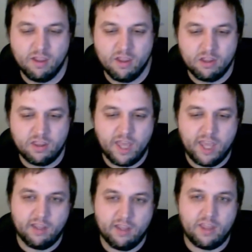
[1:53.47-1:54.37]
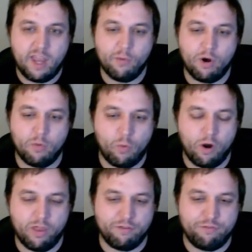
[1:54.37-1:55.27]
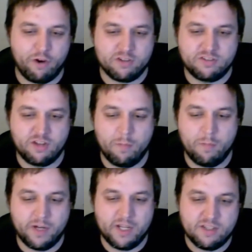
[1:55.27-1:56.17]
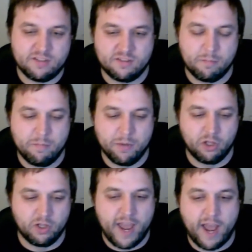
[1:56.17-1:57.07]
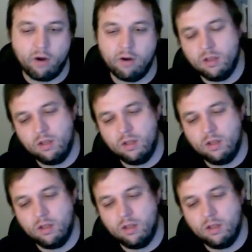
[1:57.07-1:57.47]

They were one of the first companies to build out